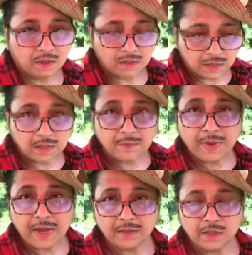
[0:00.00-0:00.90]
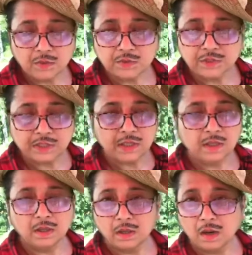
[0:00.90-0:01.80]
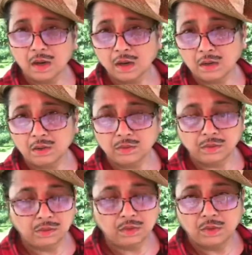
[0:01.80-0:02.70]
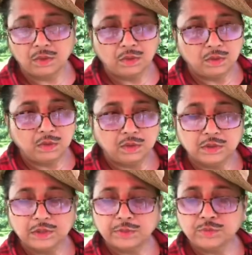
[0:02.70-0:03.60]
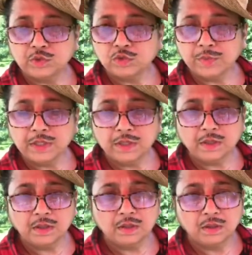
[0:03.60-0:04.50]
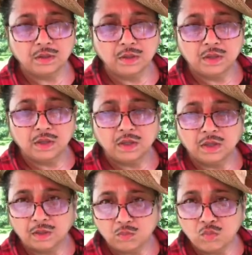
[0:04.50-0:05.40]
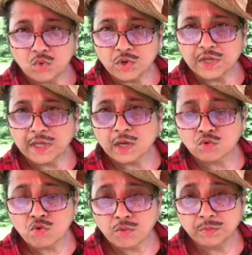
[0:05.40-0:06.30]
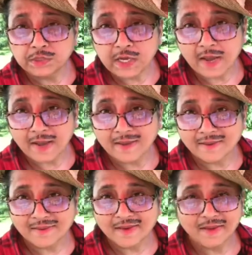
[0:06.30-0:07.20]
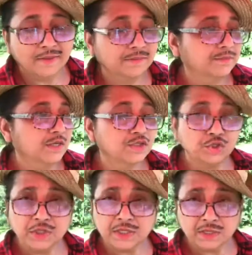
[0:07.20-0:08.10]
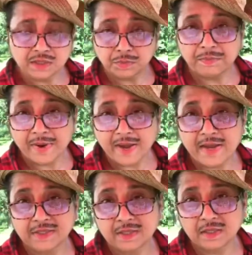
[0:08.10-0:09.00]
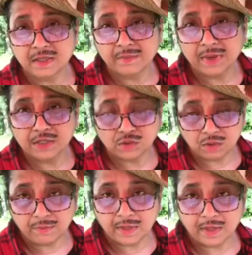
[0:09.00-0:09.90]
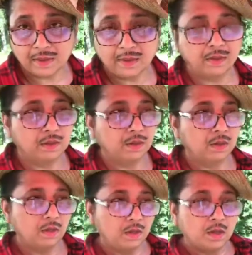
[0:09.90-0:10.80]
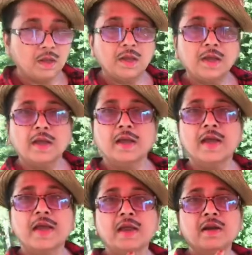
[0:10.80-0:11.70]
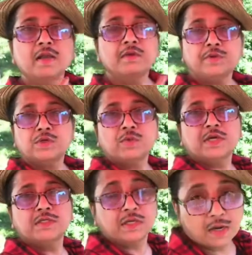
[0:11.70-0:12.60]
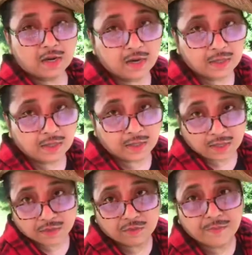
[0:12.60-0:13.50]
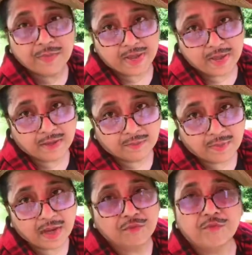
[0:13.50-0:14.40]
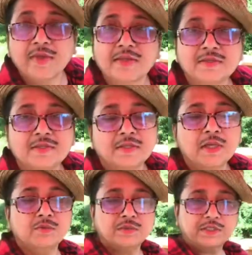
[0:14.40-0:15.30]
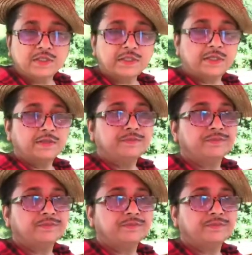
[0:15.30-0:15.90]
little pain, they would say, oh, seems to be murgiye khumtai, like a chicken is biting in my stomach. And if it was a harder kind of pain, my friends, they would say,